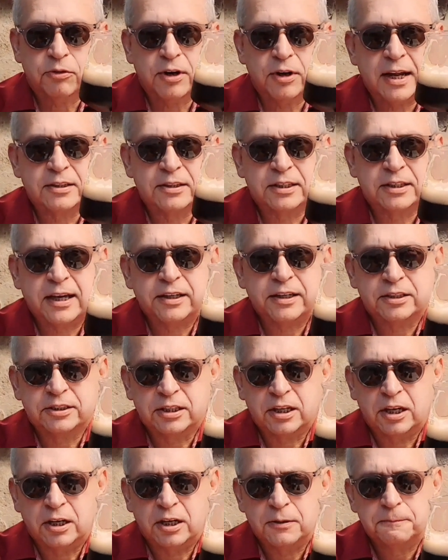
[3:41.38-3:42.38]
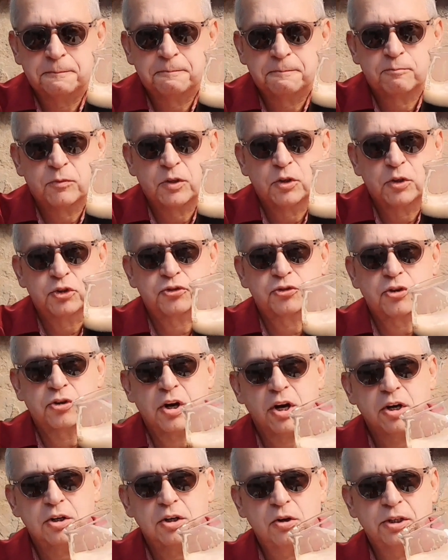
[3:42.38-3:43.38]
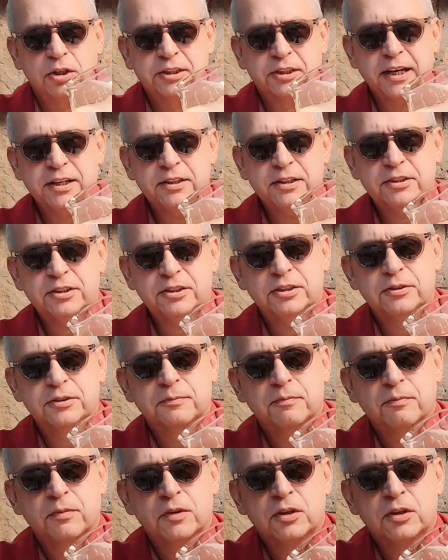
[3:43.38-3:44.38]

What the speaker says: Friends, that is strong on taste.